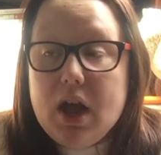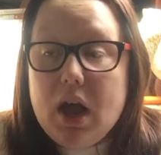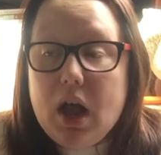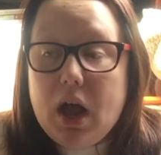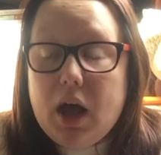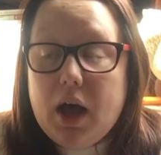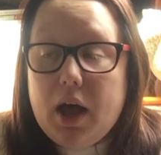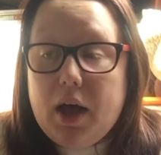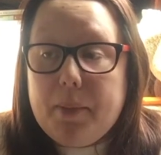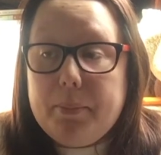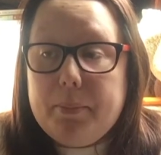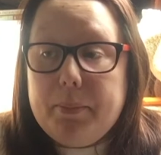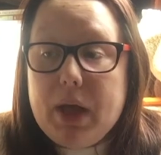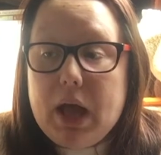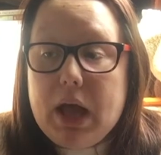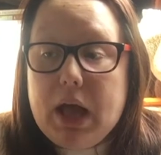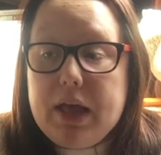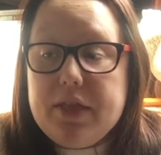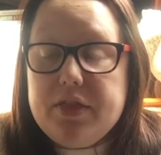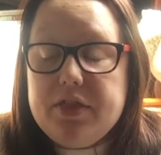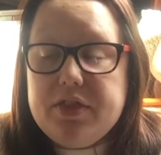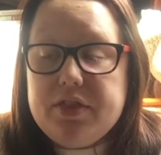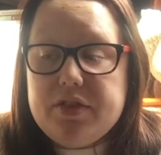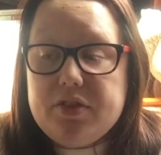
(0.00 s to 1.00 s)
Um,
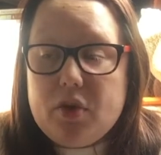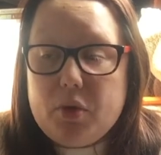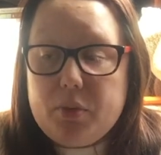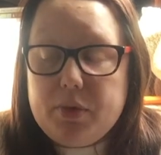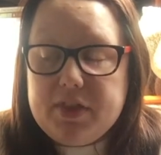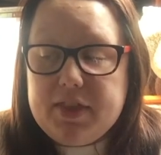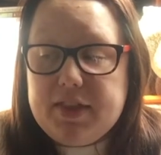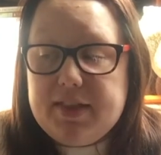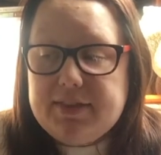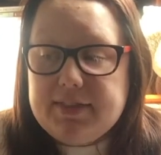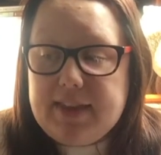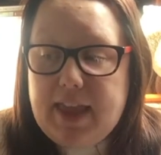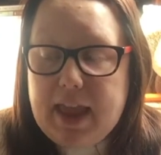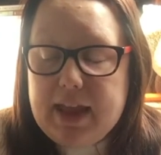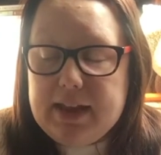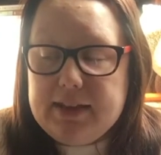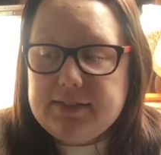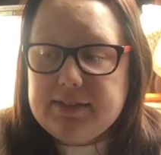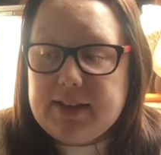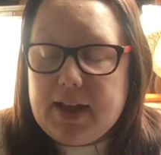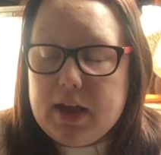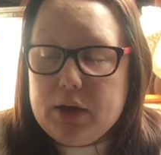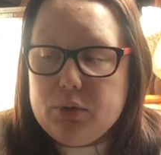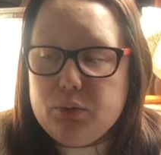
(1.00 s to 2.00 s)
so in this
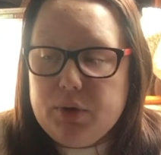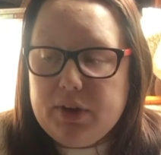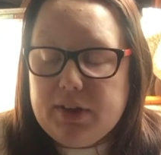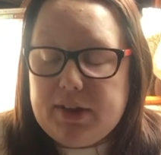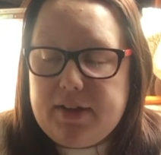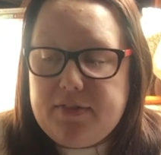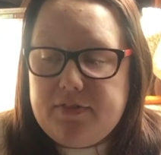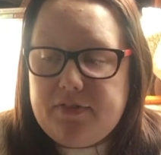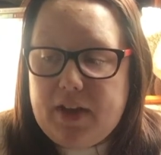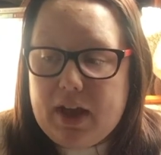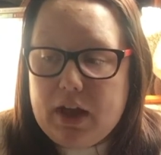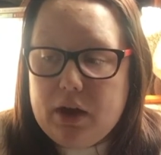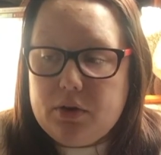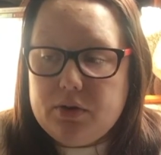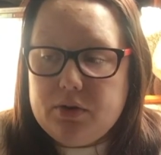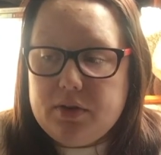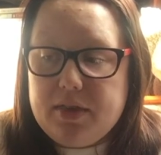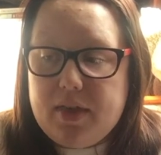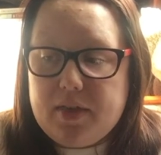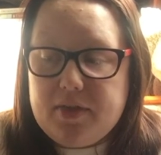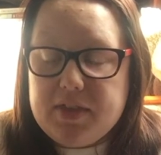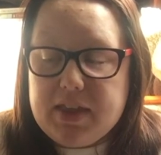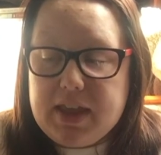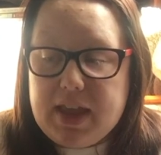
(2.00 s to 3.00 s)
case, I really found
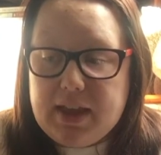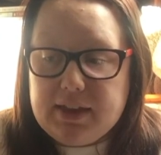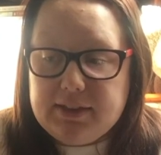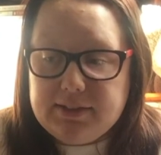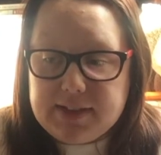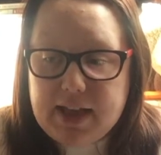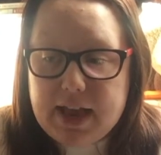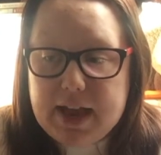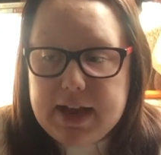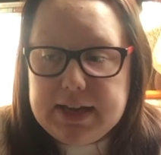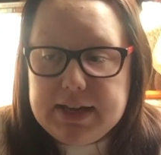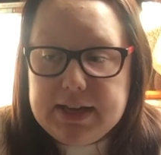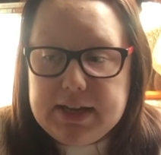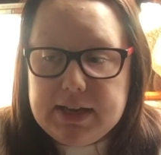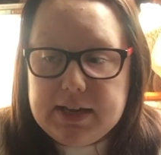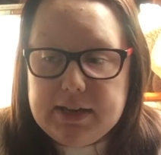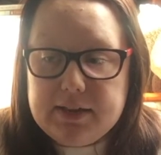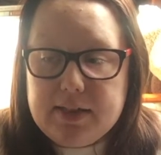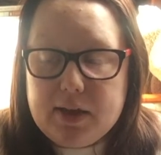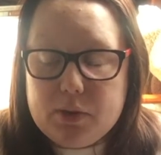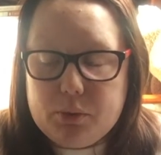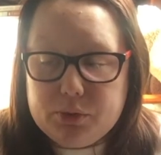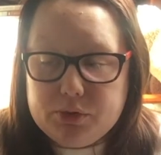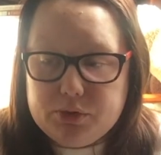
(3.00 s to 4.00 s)
that the anxiety
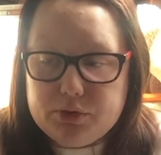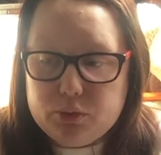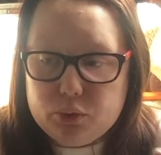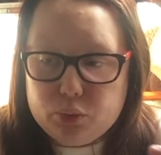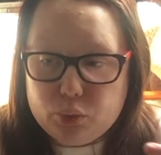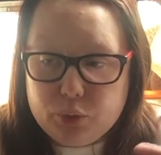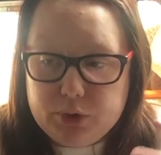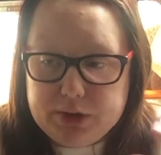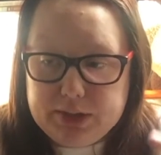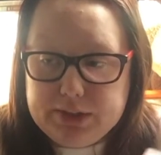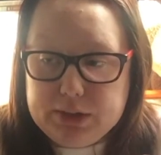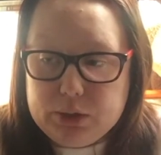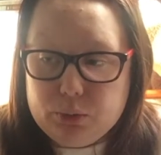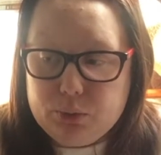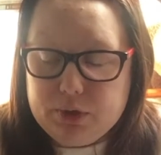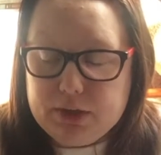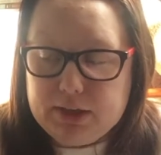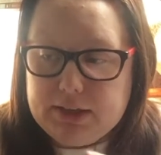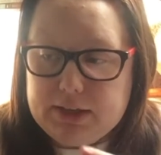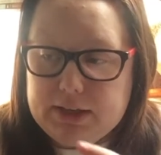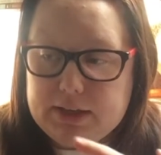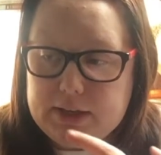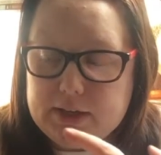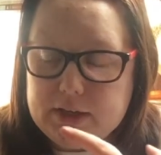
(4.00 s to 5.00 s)
that was really,
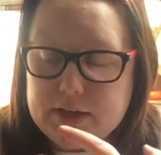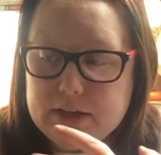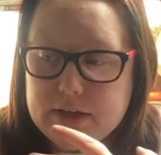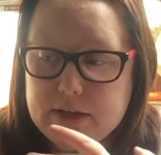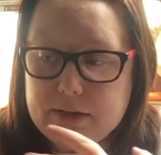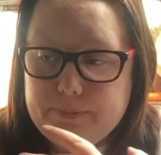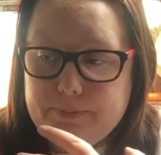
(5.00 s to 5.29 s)
really